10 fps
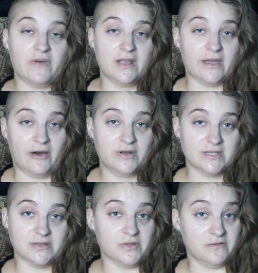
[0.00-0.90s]
find out
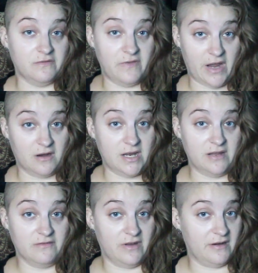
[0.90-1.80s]
until the very,
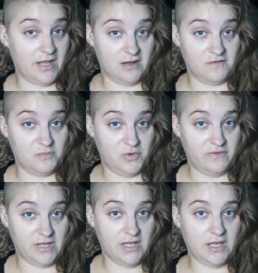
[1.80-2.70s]
very end of the
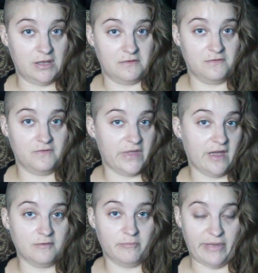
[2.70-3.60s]
movie if
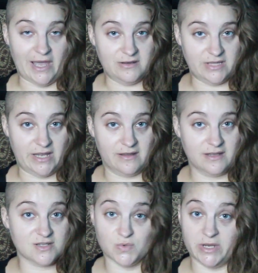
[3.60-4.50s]
that bad thing
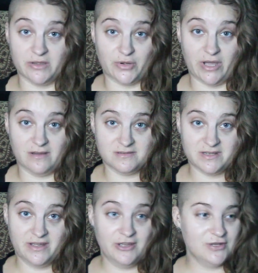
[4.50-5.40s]
is real or not.
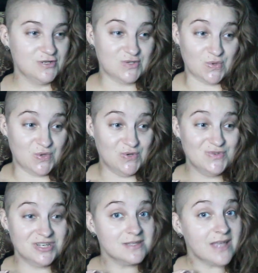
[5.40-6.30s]
So you
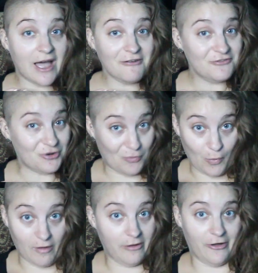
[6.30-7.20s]
just have to
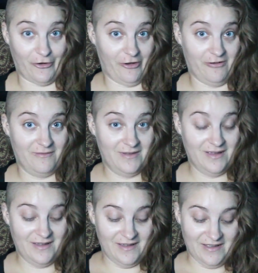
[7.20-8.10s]
wonder
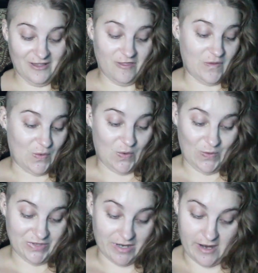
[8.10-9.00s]
the
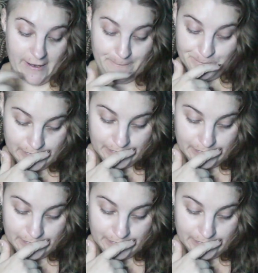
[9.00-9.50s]
whole time.